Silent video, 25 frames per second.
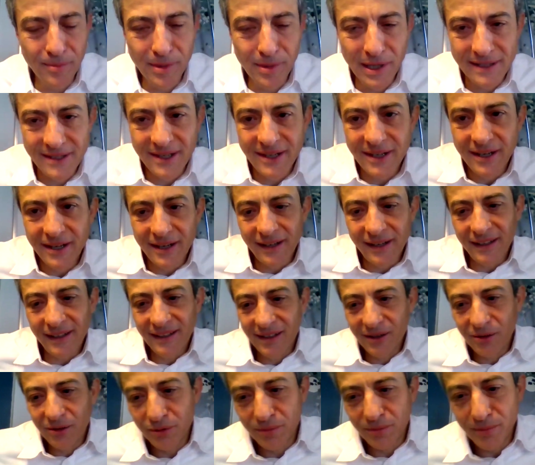much, Carl.
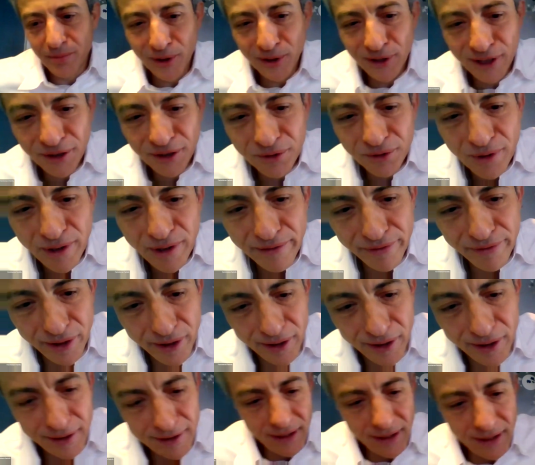Good morning to
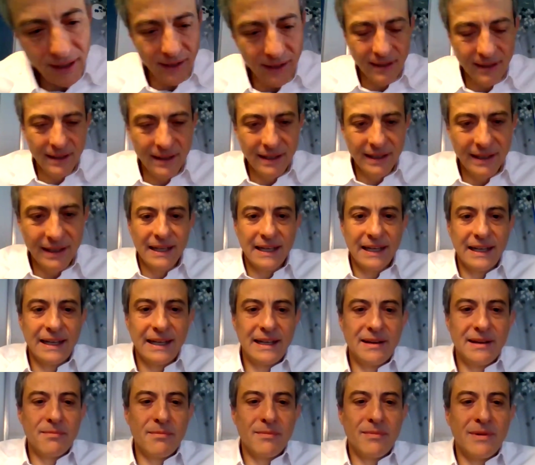everyone.
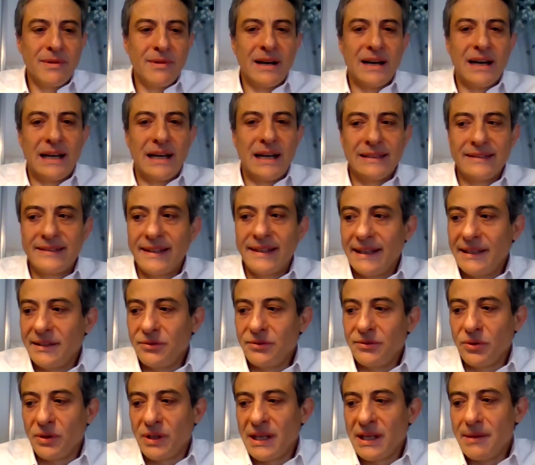I'll try
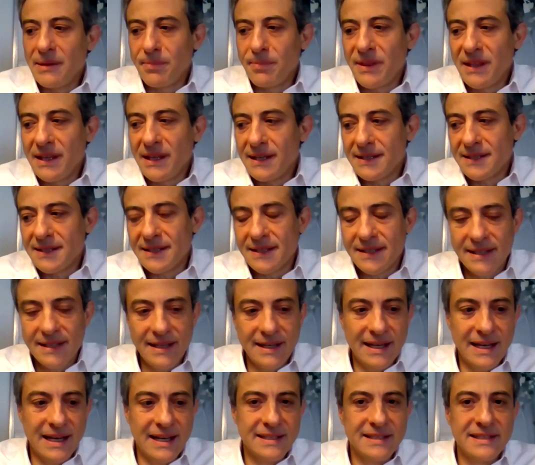to keep this
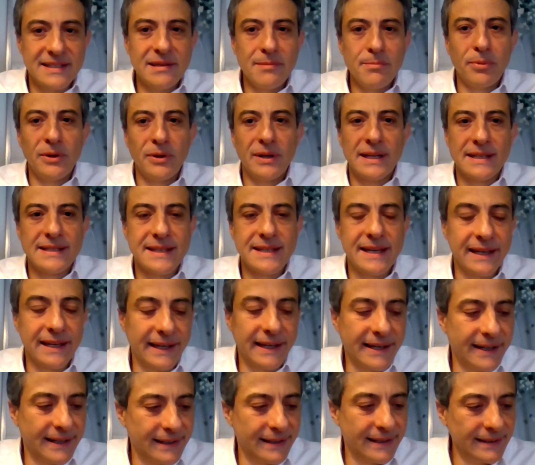as simple as I
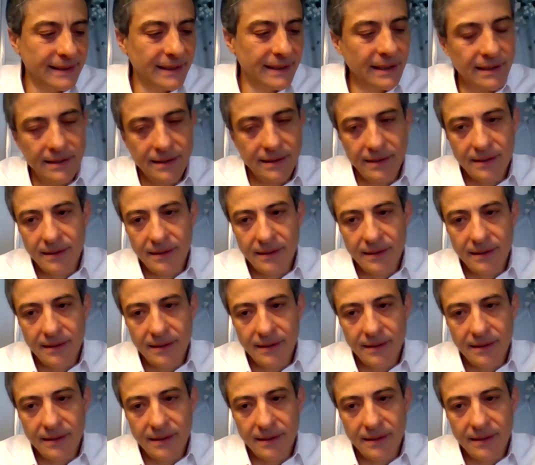can.